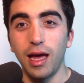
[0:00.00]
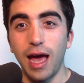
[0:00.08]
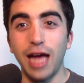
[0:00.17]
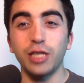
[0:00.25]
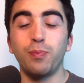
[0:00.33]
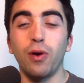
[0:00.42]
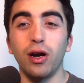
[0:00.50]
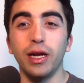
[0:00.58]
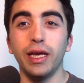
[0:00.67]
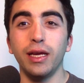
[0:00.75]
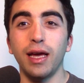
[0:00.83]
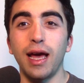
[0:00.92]
Ash
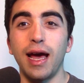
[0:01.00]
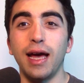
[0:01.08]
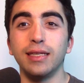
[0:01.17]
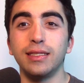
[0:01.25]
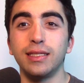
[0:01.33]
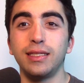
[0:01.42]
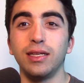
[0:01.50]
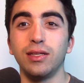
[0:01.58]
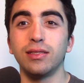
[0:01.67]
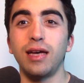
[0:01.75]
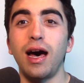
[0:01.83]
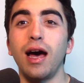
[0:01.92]
Barty has still
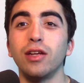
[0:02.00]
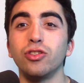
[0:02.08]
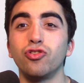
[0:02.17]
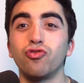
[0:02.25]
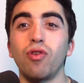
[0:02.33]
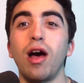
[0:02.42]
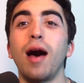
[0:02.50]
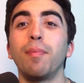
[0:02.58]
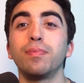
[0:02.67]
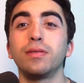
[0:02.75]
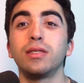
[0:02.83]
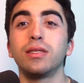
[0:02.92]
not
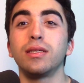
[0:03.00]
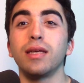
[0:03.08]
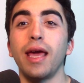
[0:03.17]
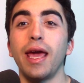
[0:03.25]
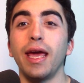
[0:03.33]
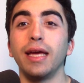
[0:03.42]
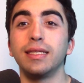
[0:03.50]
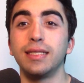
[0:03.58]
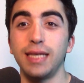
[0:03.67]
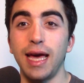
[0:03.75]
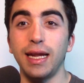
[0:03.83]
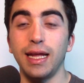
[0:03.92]
dropped a
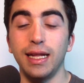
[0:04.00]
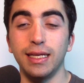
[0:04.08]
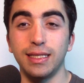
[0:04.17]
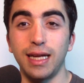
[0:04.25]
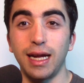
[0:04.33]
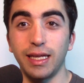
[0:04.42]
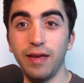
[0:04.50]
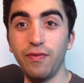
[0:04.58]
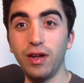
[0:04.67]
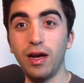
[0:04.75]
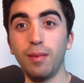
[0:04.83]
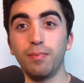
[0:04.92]
set and has not
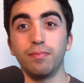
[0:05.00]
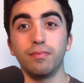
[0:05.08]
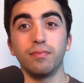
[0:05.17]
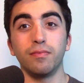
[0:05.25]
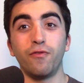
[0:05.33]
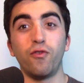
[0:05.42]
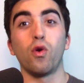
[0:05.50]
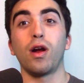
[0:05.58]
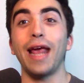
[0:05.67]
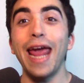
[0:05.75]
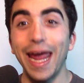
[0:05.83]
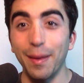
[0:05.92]
given up 4
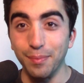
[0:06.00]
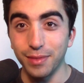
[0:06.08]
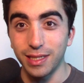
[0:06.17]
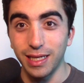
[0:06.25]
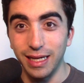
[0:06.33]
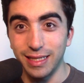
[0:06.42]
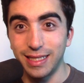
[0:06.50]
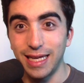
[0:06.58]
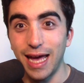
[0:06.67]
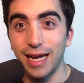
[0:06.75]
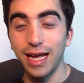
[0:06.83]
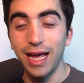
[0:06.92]
games in a
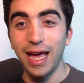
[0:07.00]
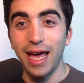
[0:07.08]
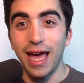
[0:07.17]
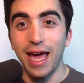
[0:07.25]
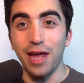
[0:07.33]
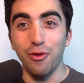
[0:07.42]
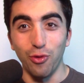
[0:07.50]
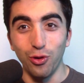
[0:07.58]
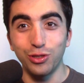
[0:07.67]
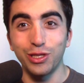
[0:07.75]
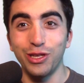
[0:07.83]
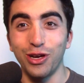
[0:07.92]
set en
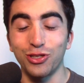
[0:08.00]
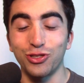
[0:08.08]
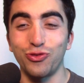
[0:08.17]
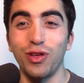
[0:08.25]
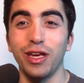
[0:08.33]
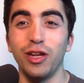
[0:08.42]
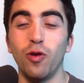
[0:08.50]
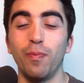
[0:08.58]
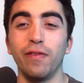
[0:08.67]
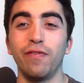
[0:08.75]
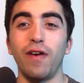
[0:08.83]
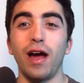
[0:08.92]
route to the Australian
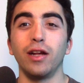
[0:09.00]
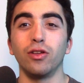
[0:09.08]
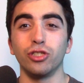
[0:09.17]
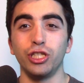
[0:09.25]
Open final.